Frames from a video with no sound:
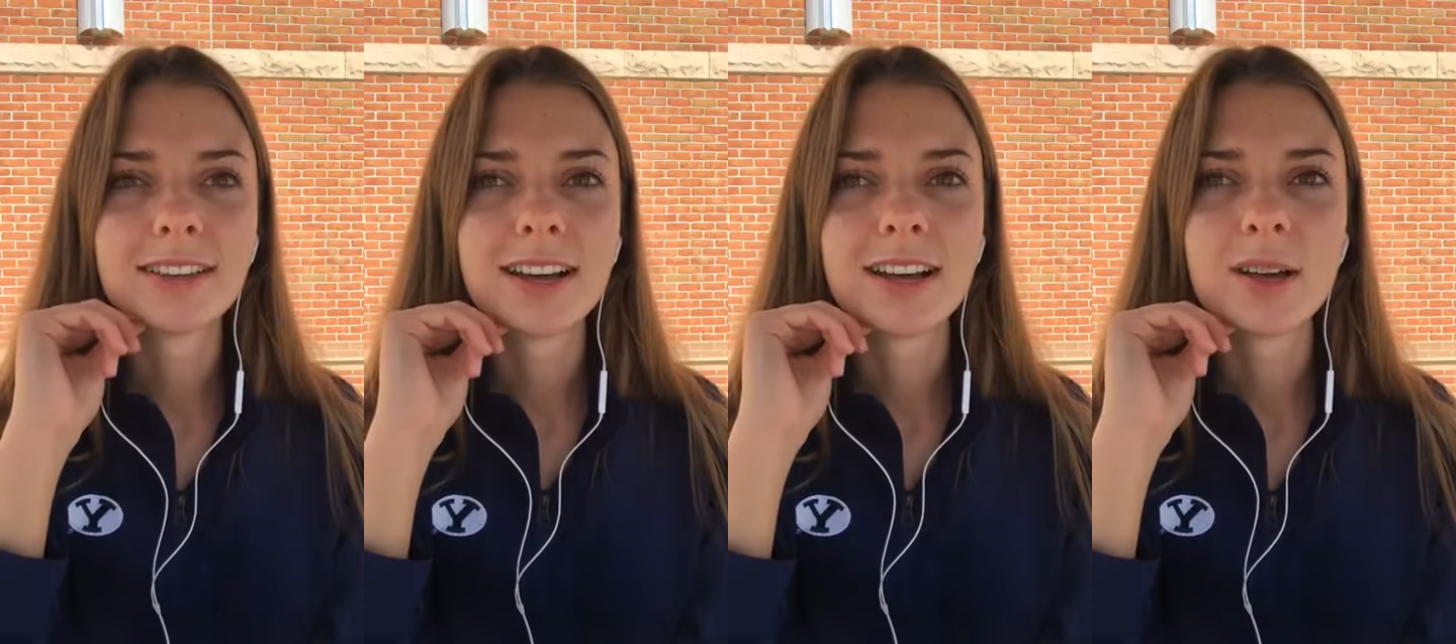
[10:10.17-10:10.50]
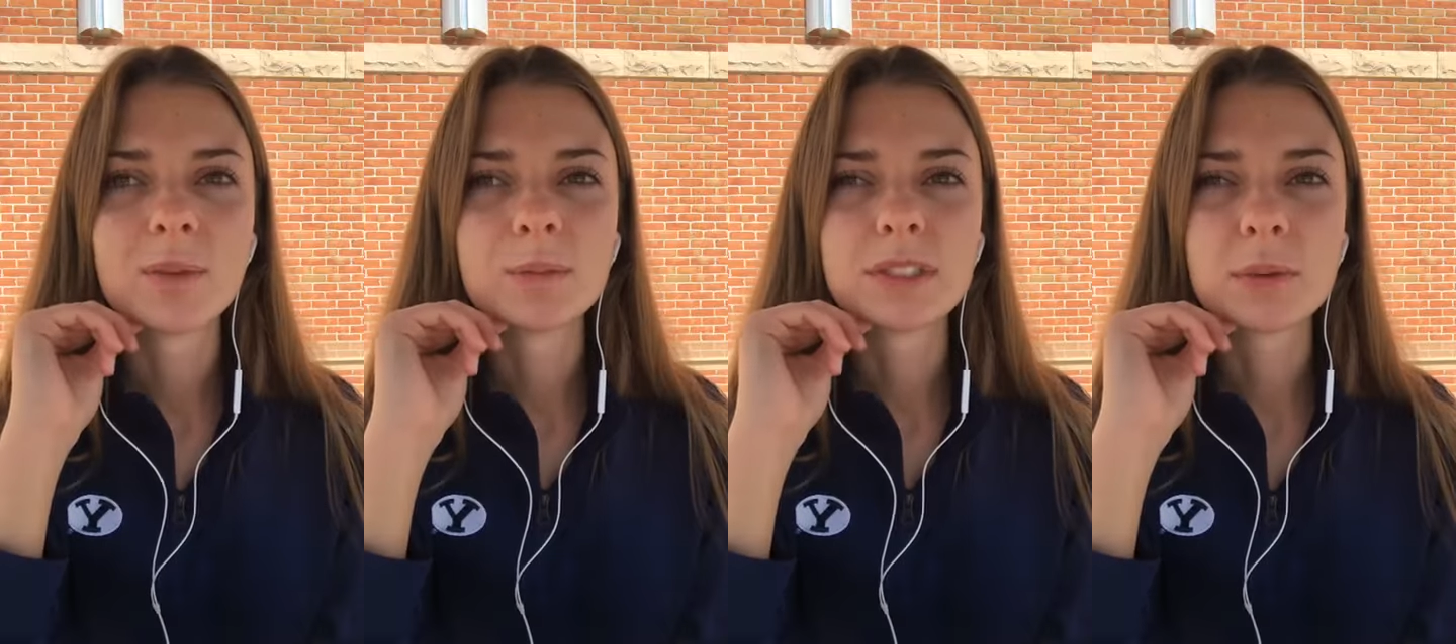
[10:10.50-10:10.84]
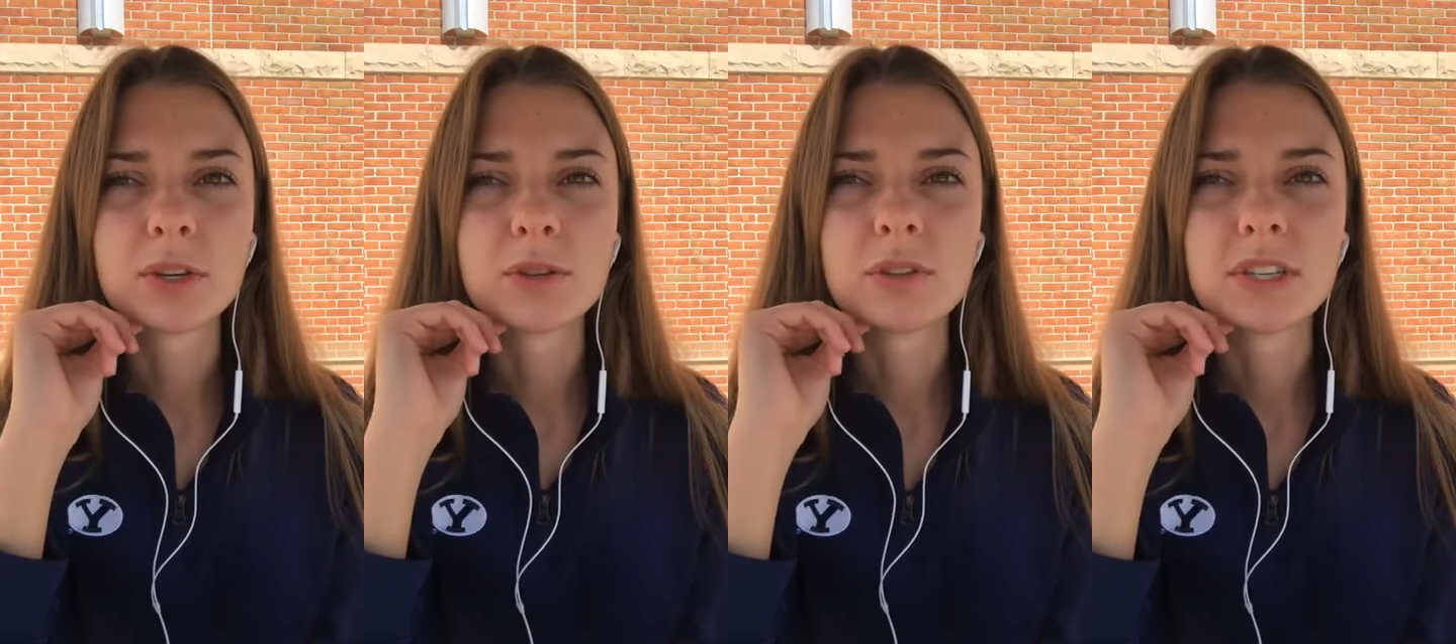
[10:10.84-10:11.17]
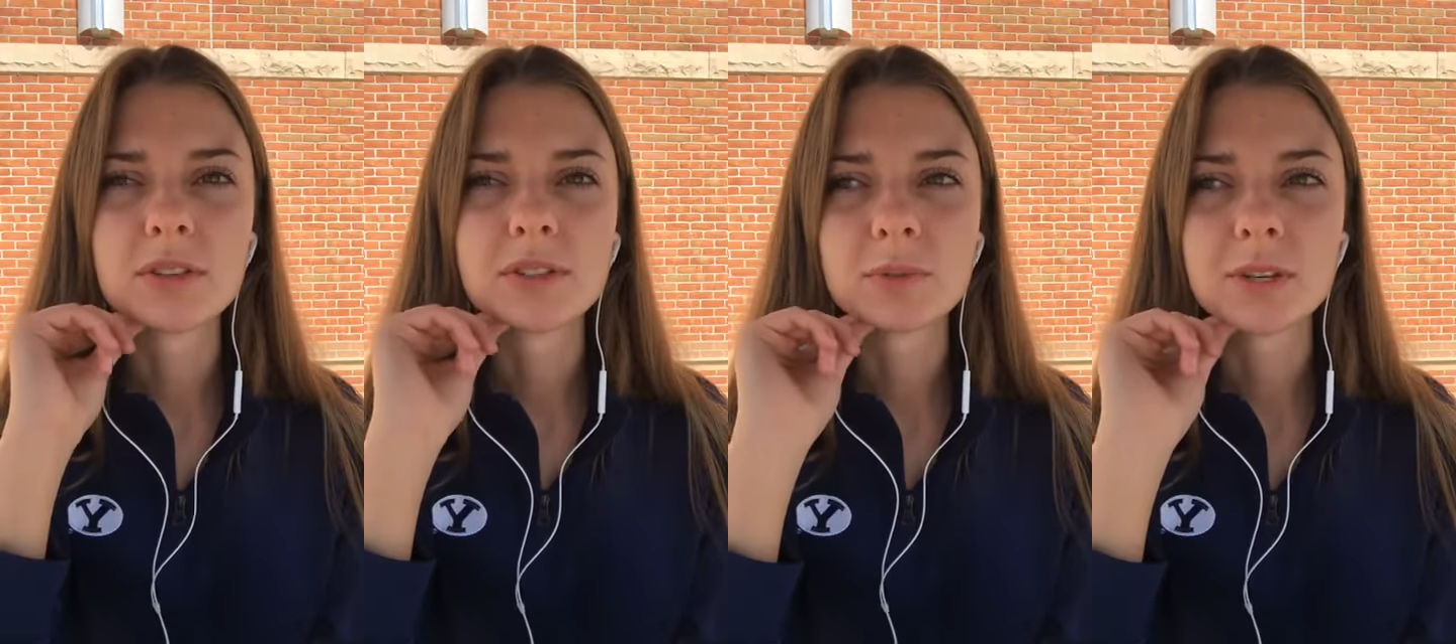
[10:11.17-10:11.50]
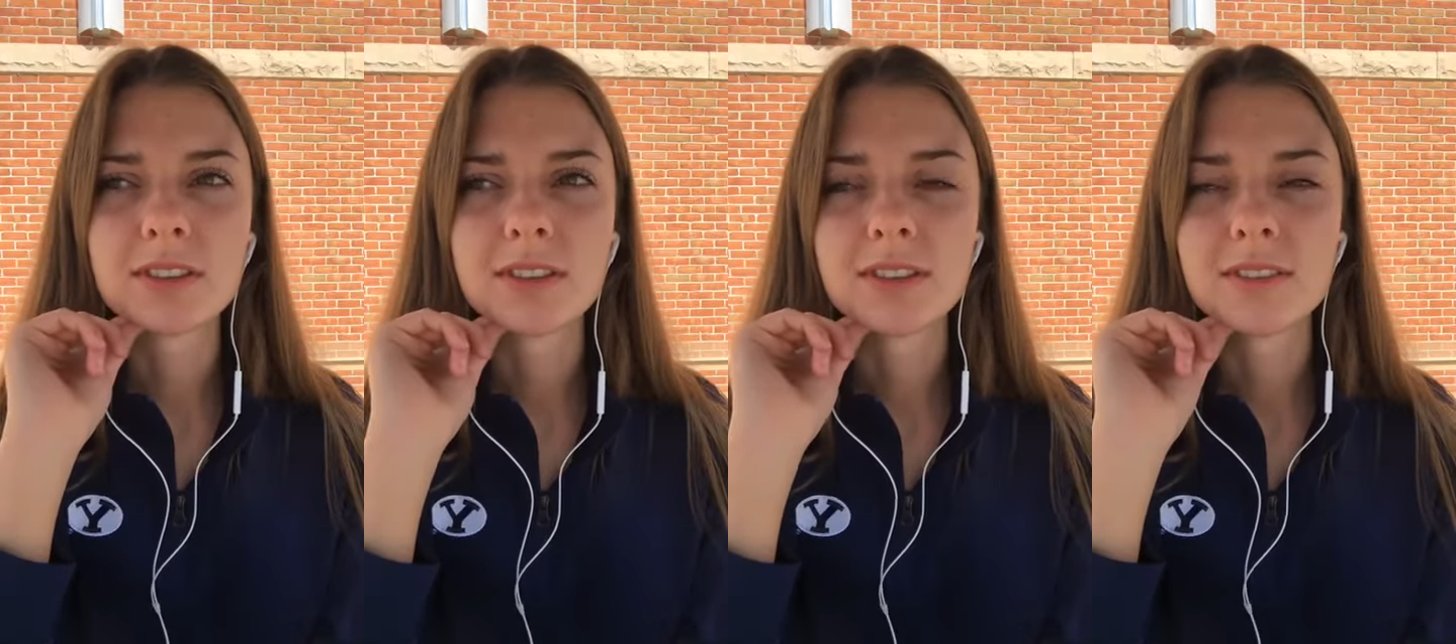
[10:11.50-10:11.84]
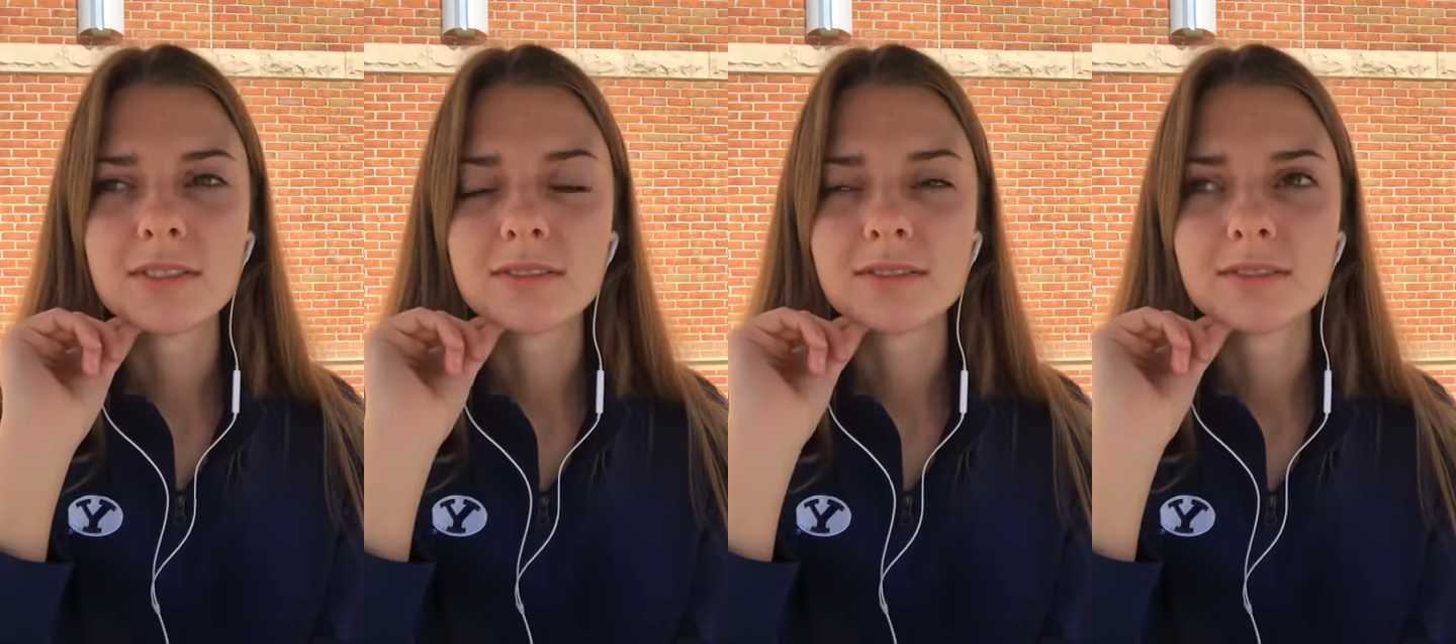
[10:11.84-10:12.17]
someone who deals with
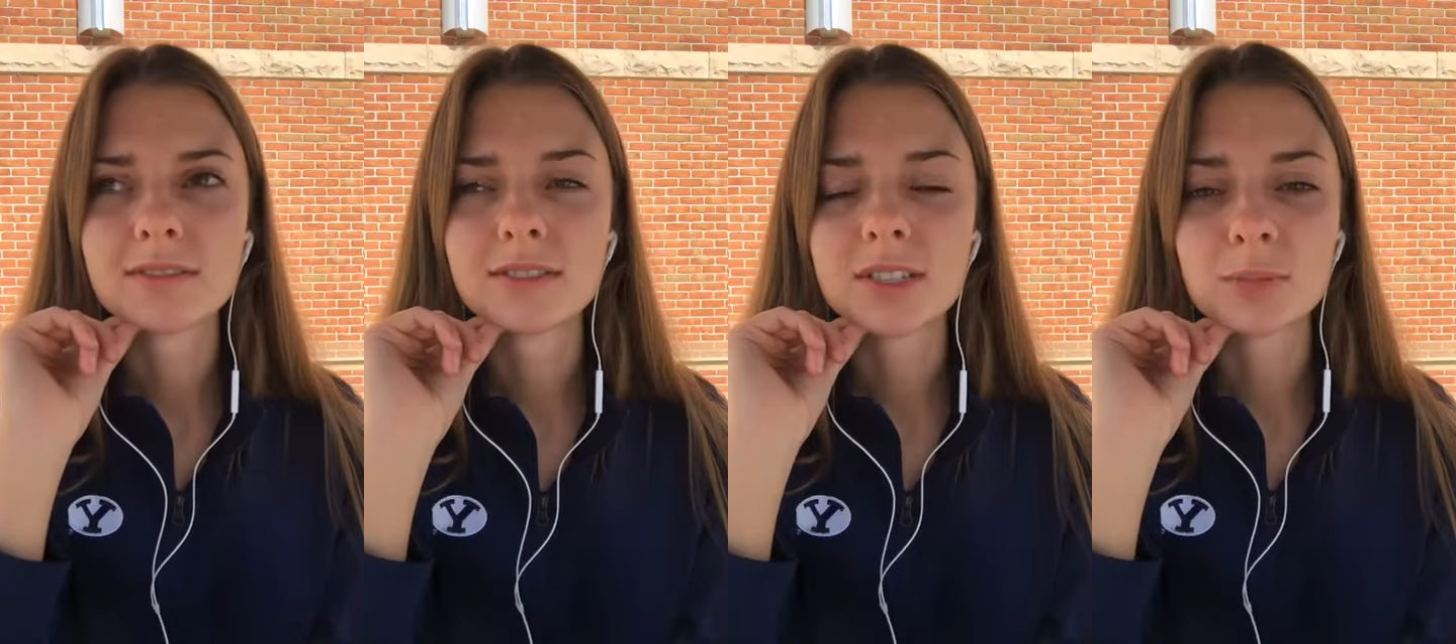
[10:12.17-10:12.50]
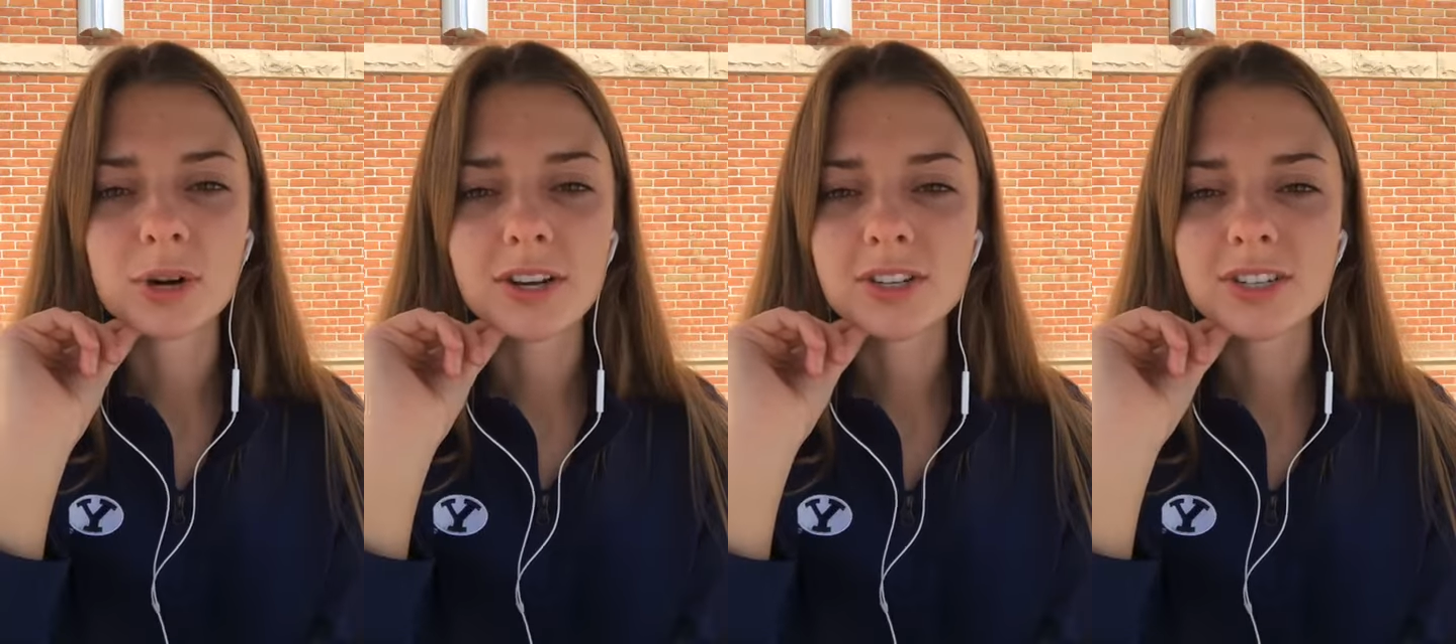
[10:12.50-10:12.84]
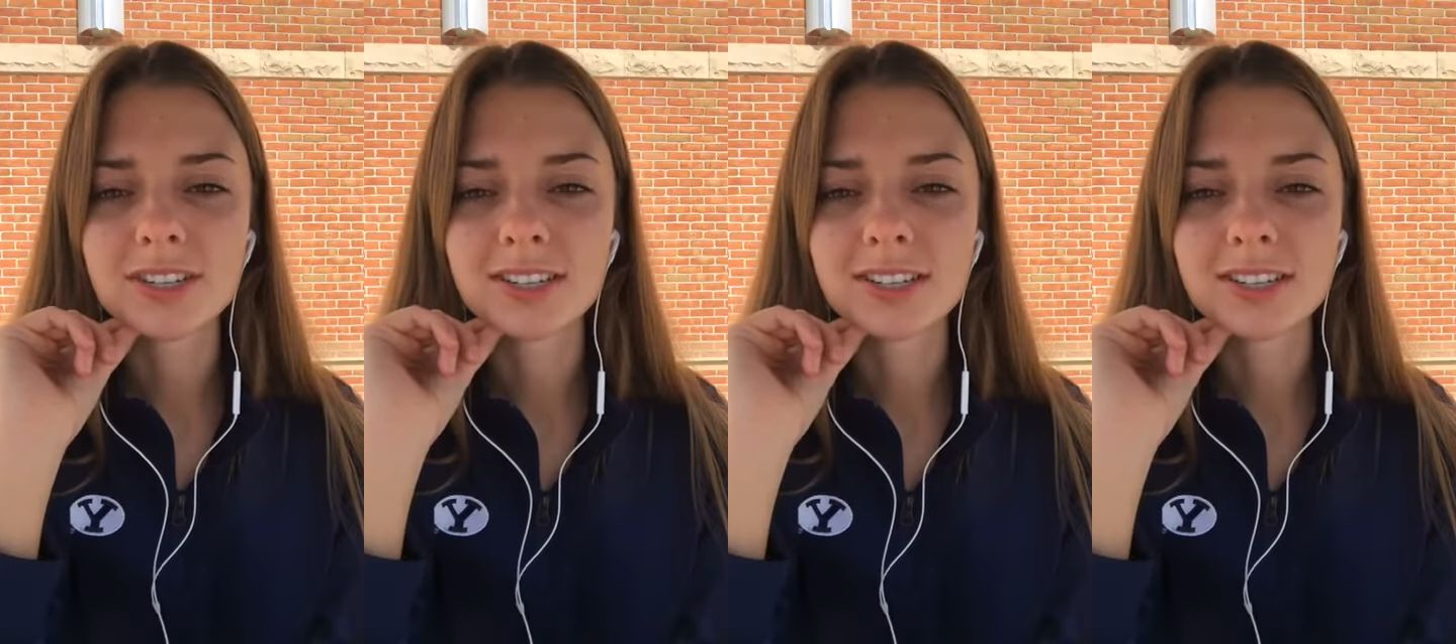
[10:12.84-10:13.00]
depression